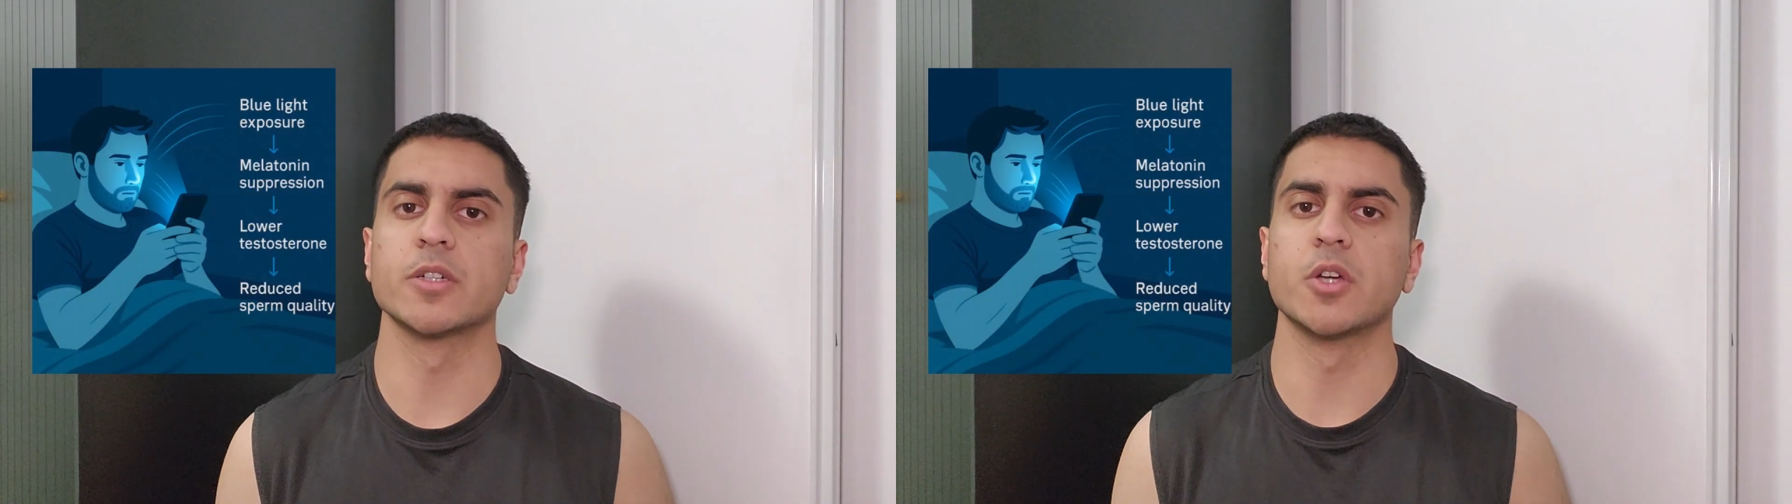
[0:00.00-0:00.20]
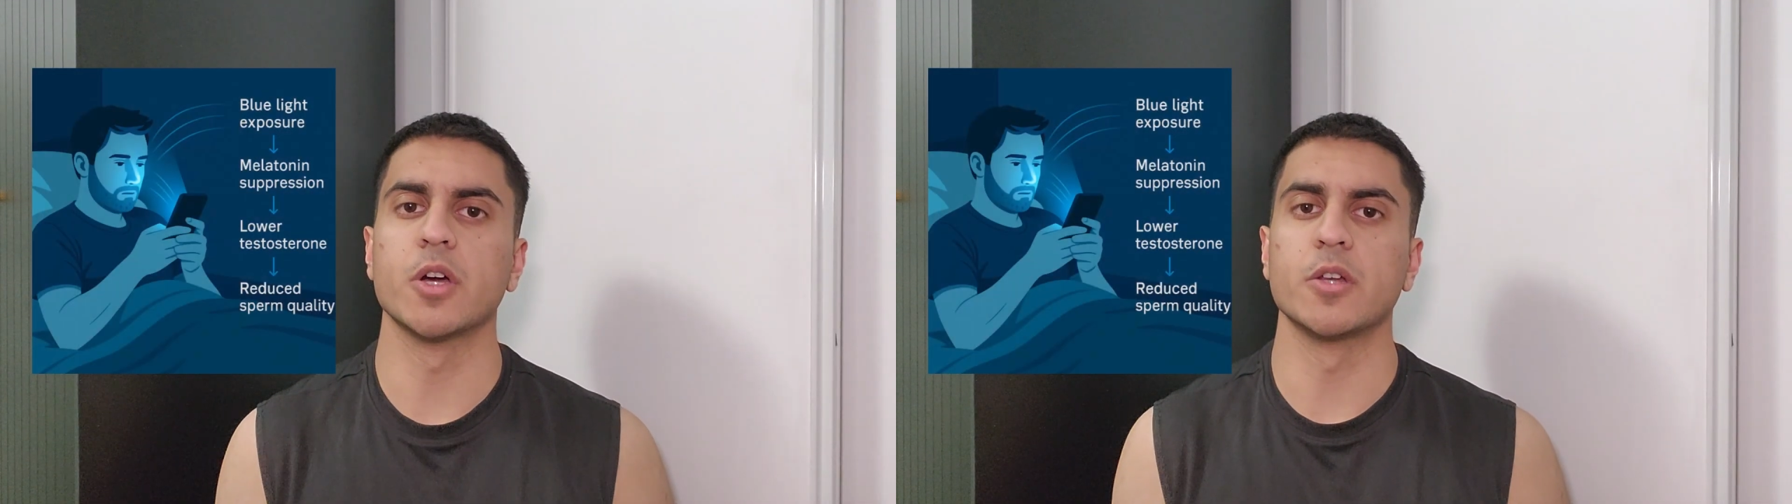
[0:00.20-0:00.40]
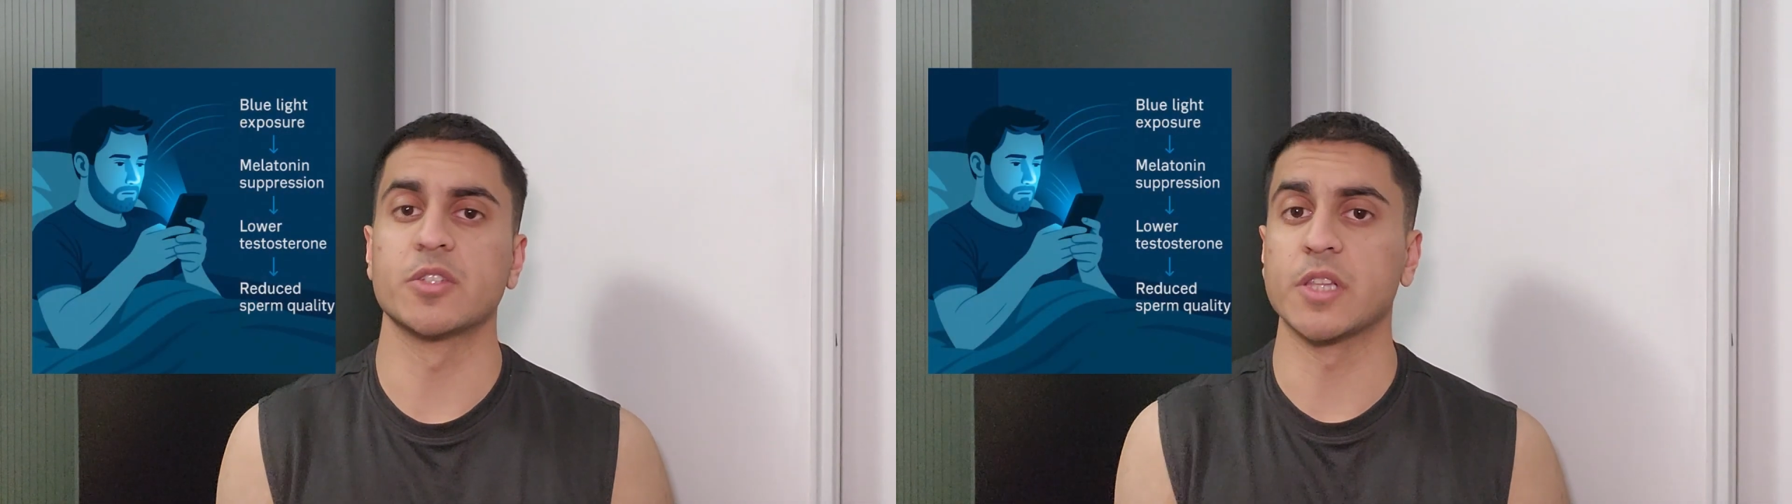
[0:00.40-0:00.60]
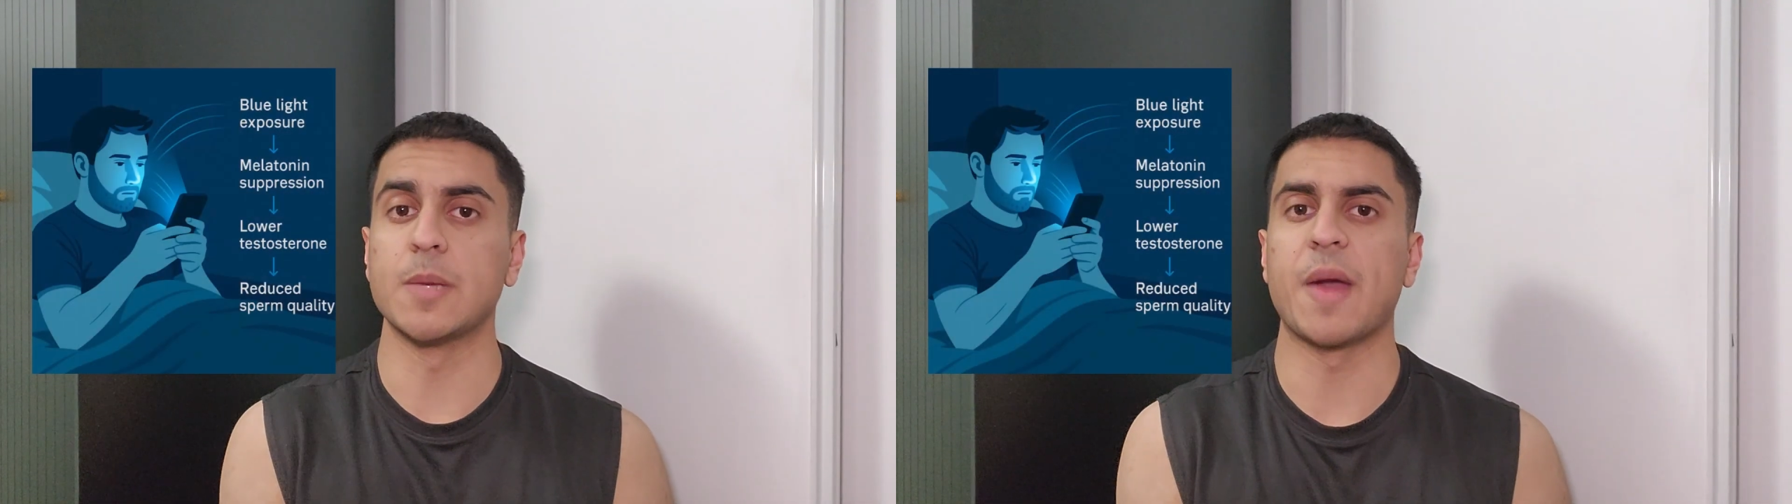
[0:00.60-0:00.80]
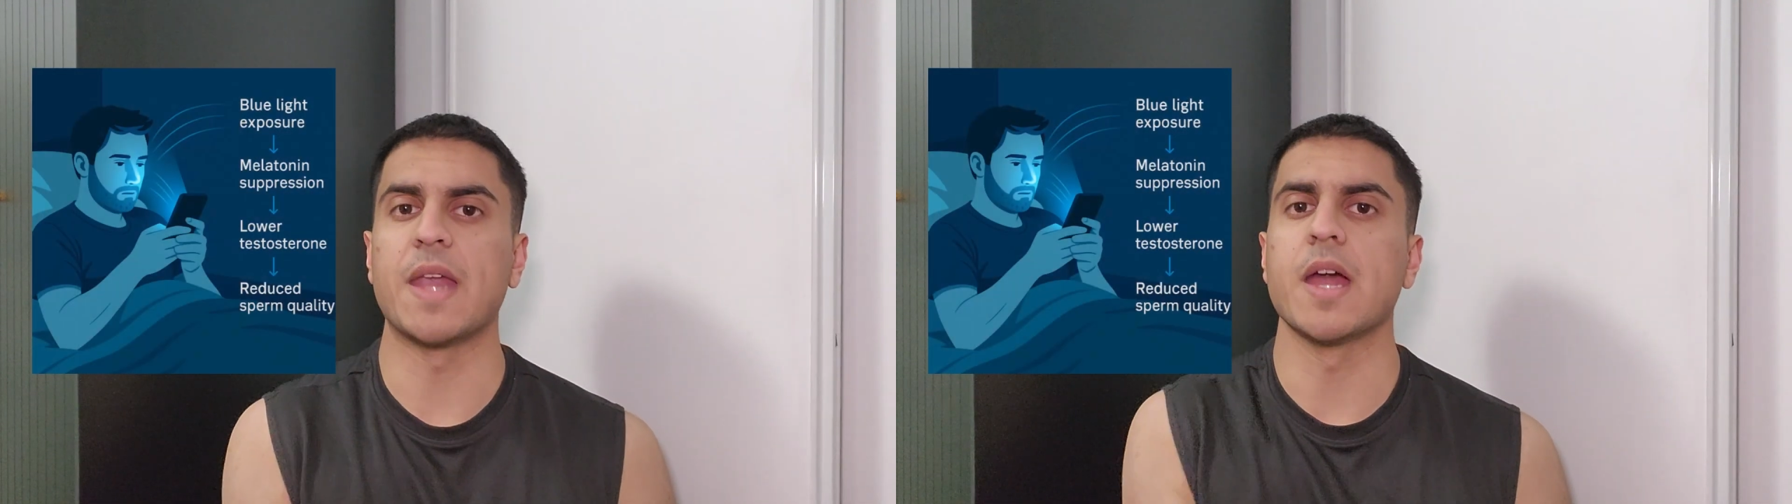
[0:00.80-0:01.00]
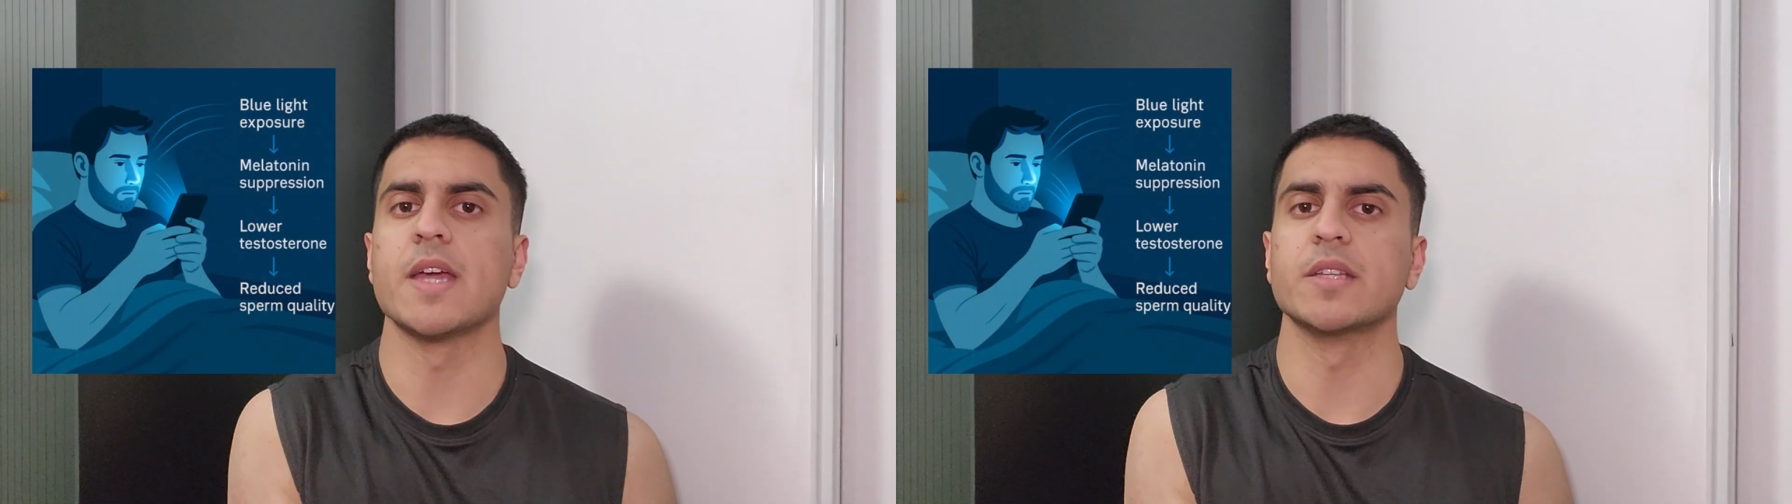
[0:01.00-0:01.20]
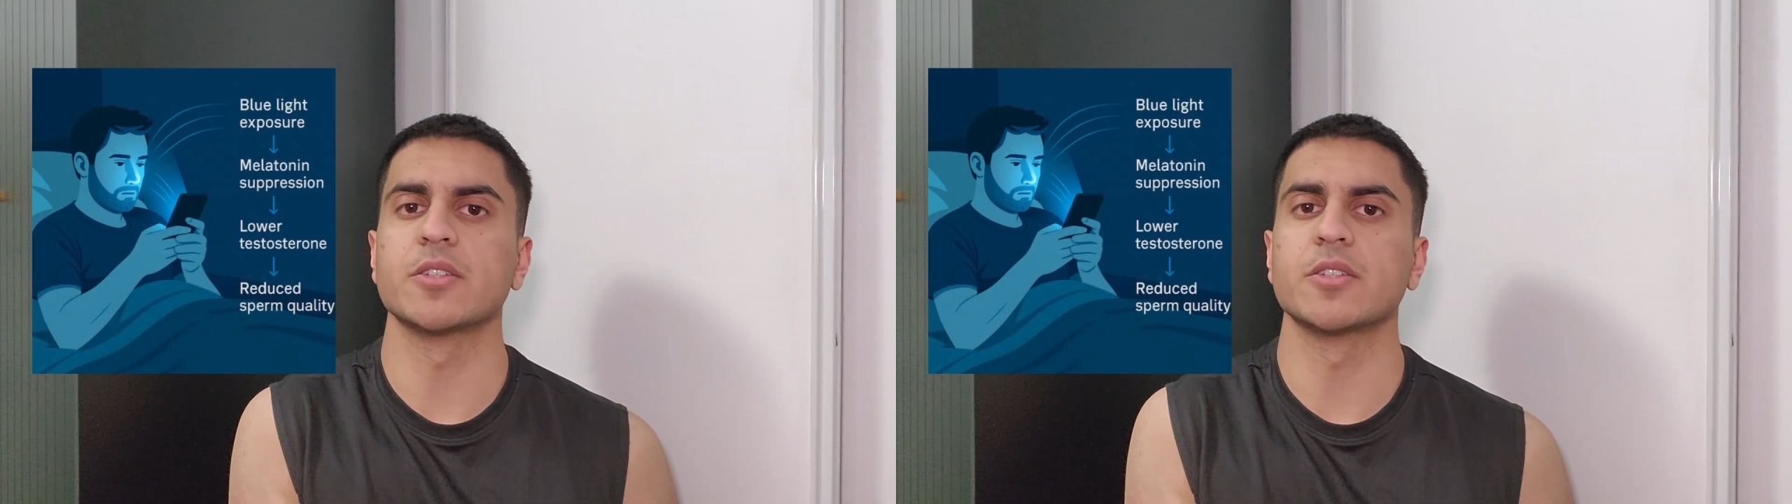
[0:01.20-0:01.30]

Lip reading: good sleep at night.